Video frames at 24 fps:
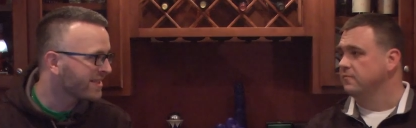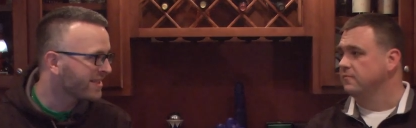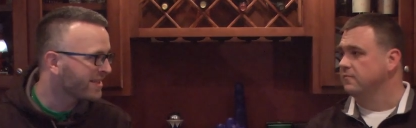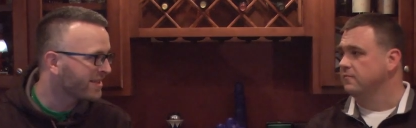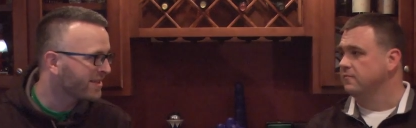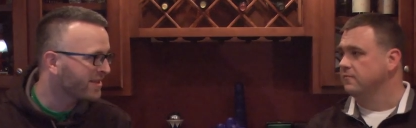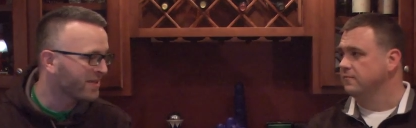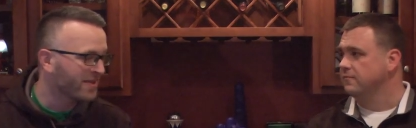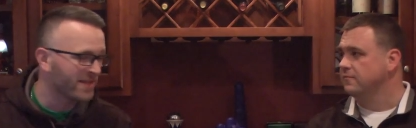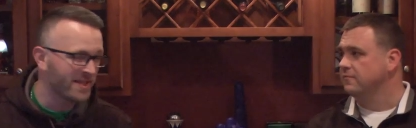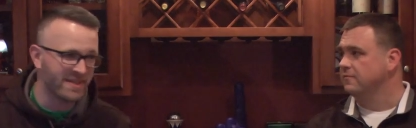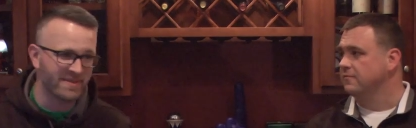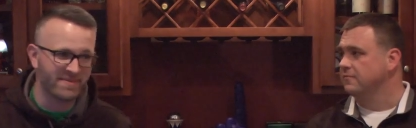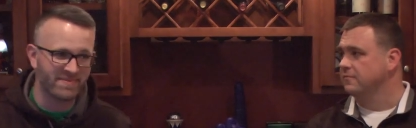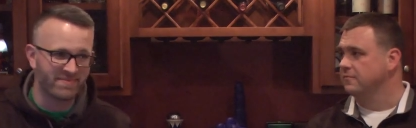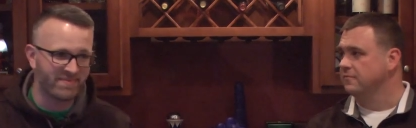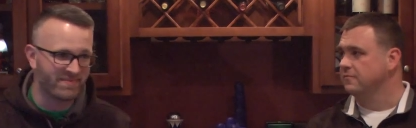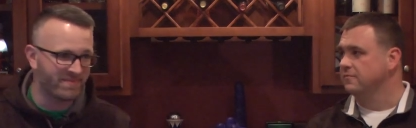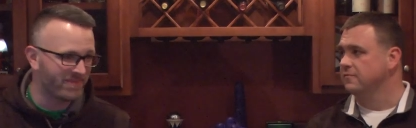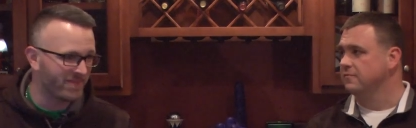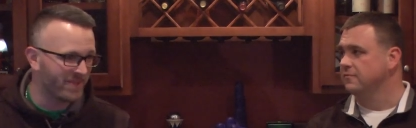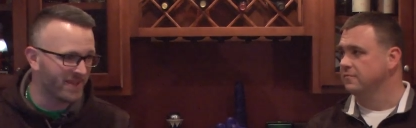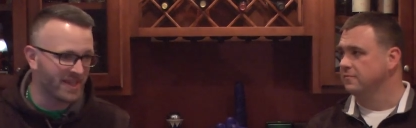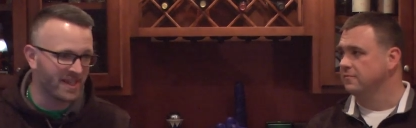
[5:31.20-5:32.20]
Speaker 1: thing you know, it
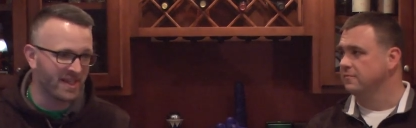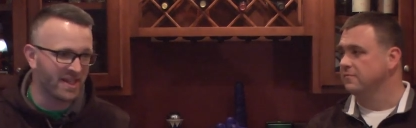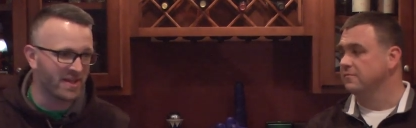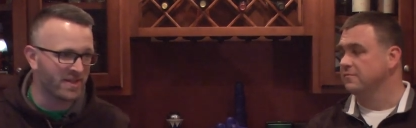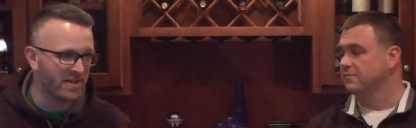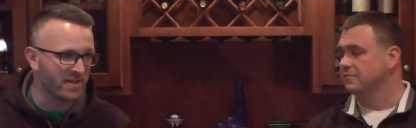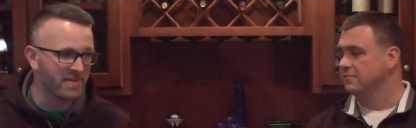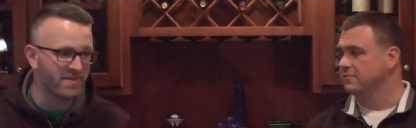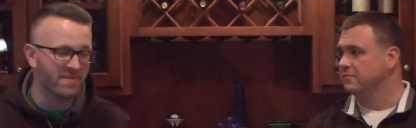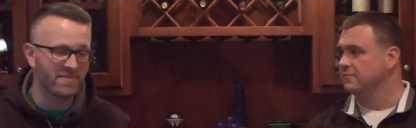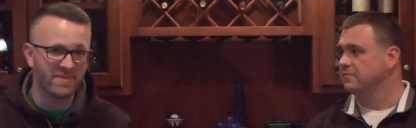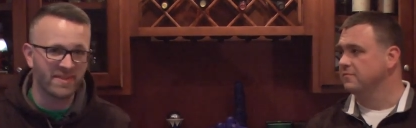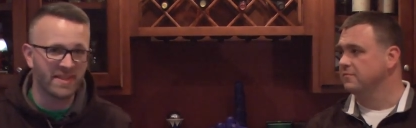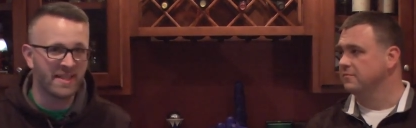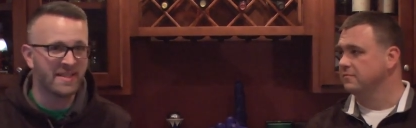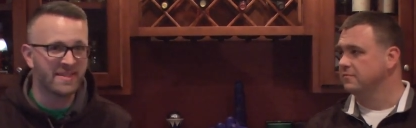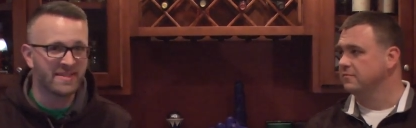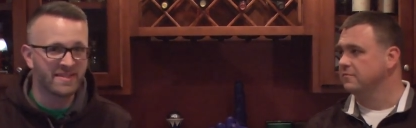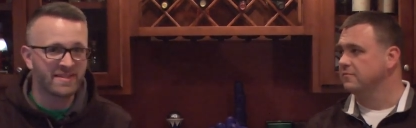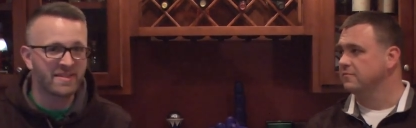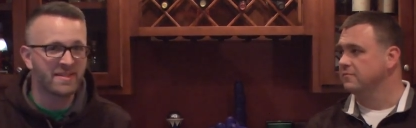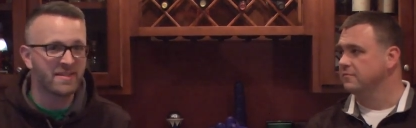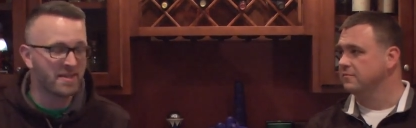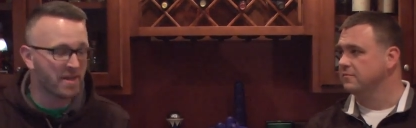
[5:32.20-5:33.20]
you know,
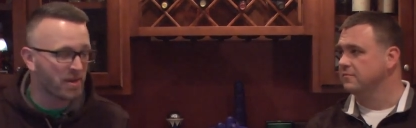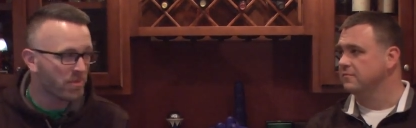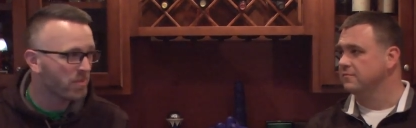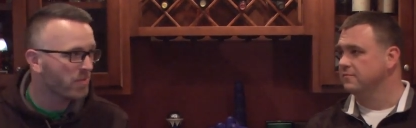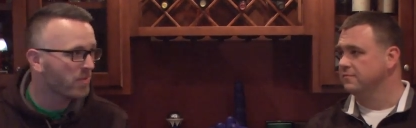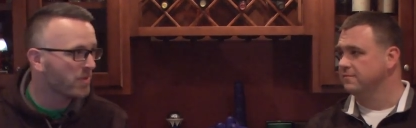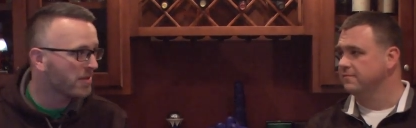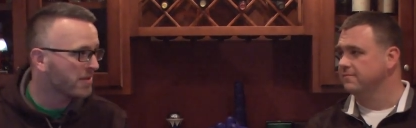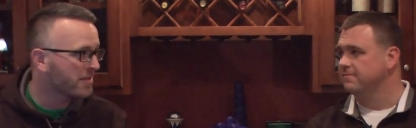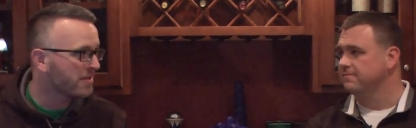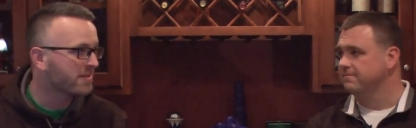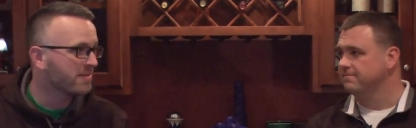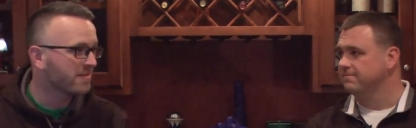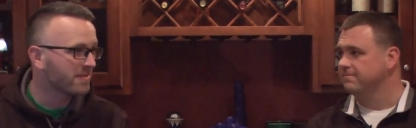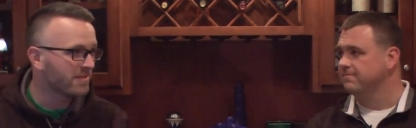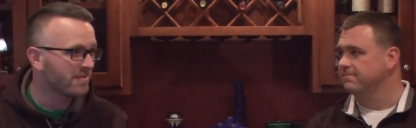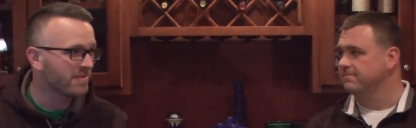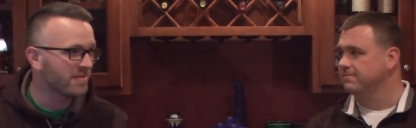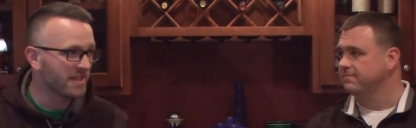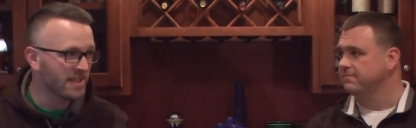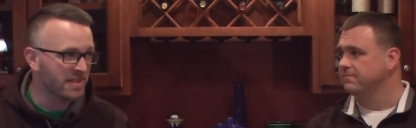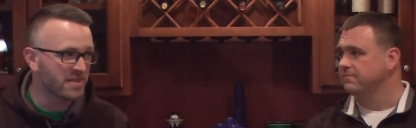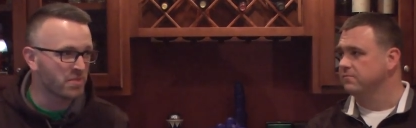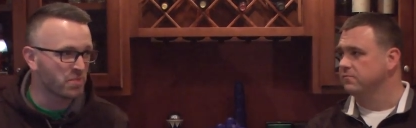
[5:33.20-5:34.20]
he's the number one
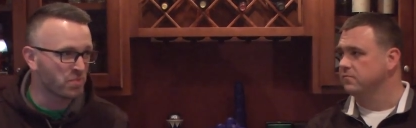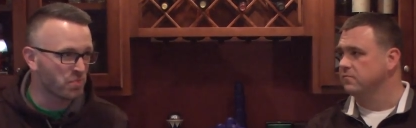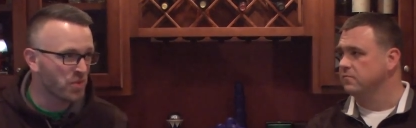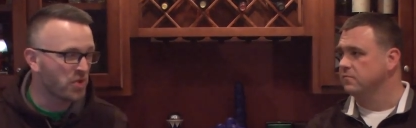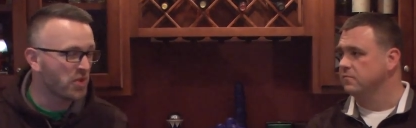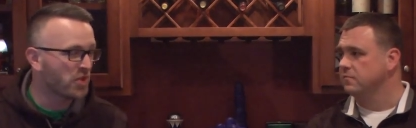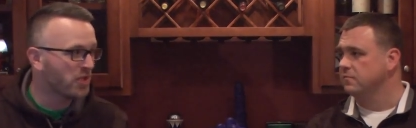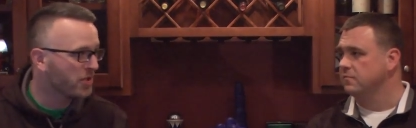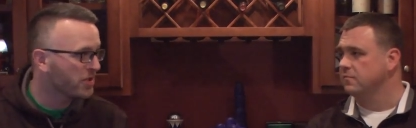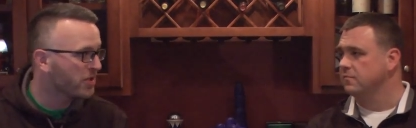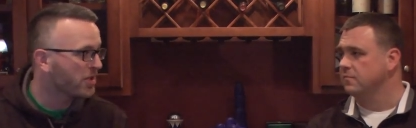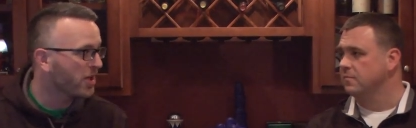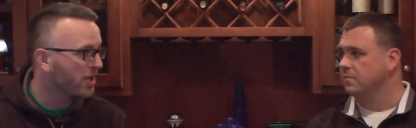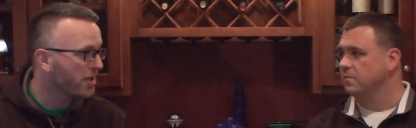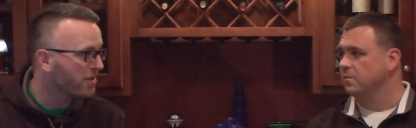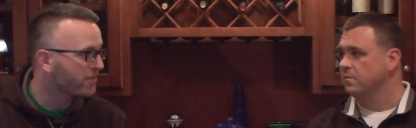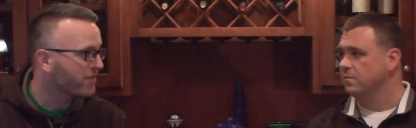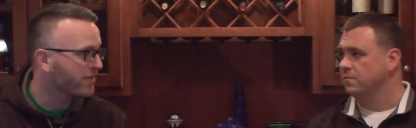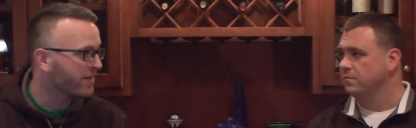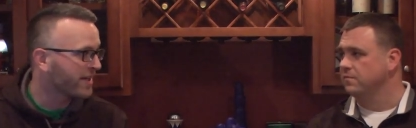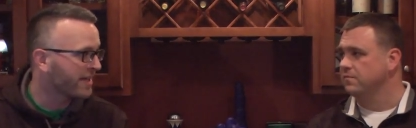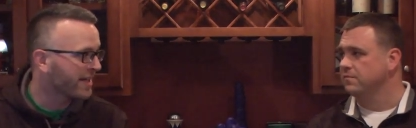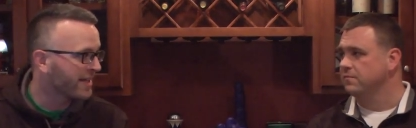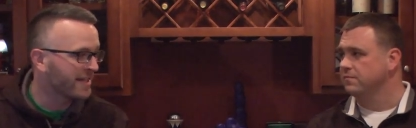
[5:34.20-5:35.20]
he's a really good
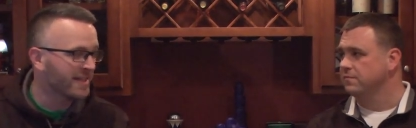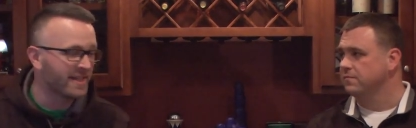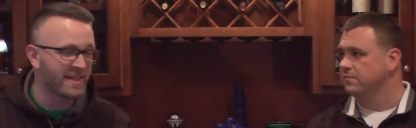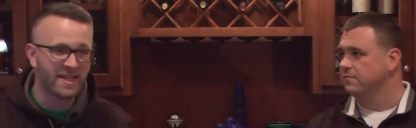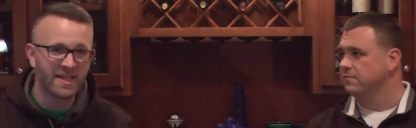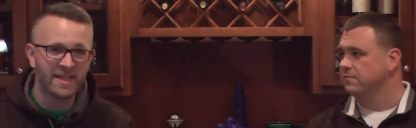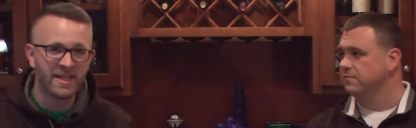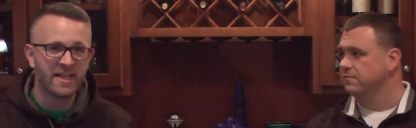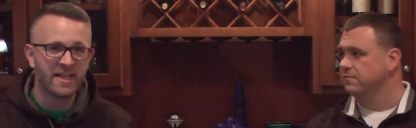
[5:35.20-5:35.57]
golfer, and